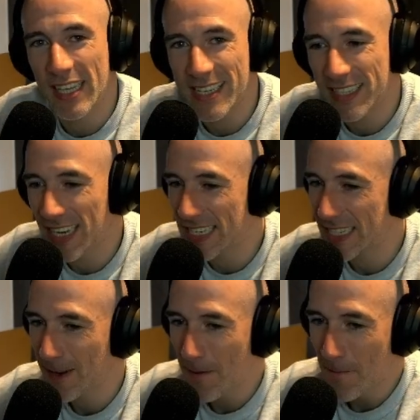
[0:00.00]
That's
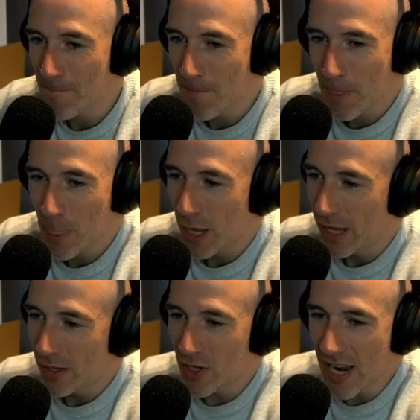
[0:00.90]
that's
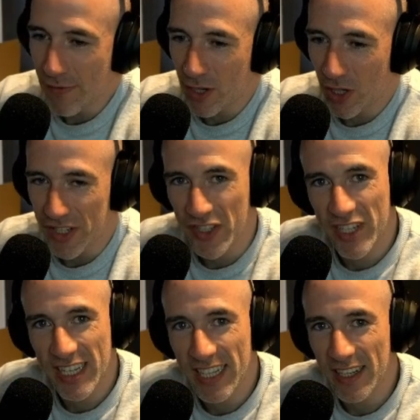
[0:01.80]
you're never going to
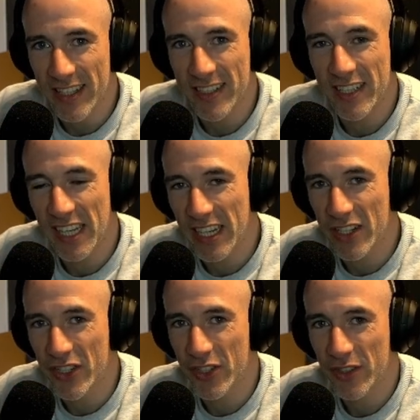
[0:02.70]
see a
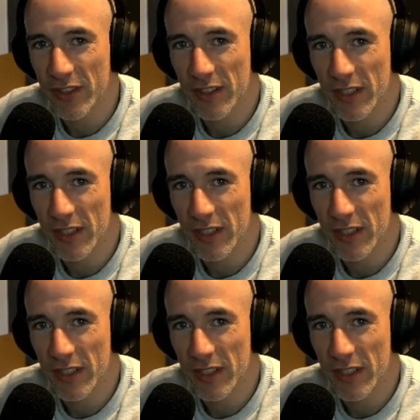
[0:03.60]
serious,